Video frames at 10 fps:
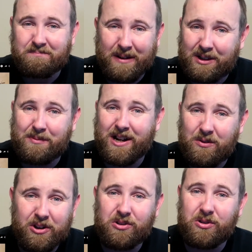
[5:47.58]
makes me
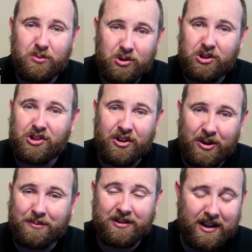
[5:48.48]
not want to go in the woods, you know
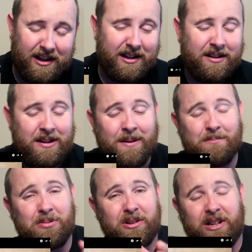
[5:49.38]
what I'm saying?
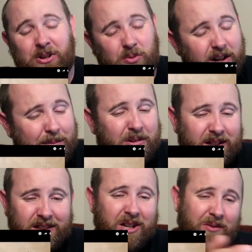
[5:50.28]
But anyway, I'm going to
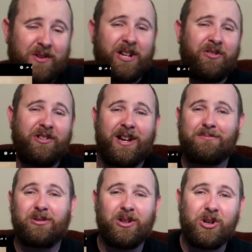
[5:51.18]
link their video
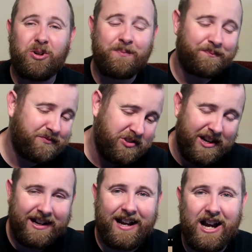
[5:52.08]
down below.
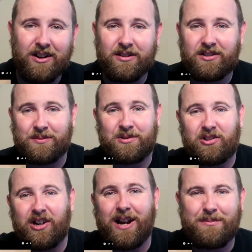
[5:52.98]
Check it out.
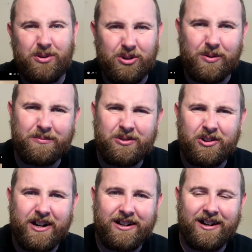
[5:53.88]
Subscribe to them.
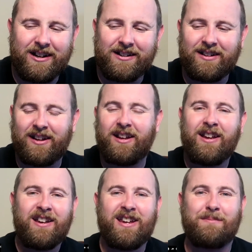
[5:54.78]
Great content.
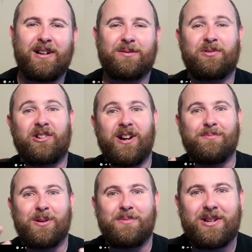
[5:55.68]
Hit my
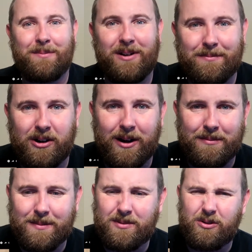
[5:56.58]
subscribe button. Become an MRA
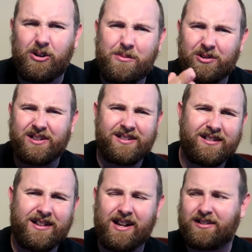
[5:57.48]
member. We're almost at
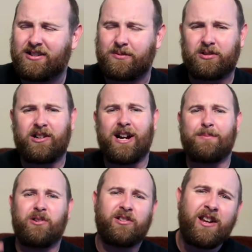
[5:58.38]
6,000
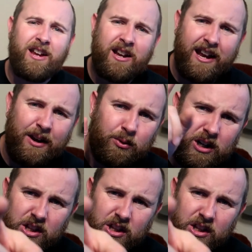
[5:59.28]
subscribers, and one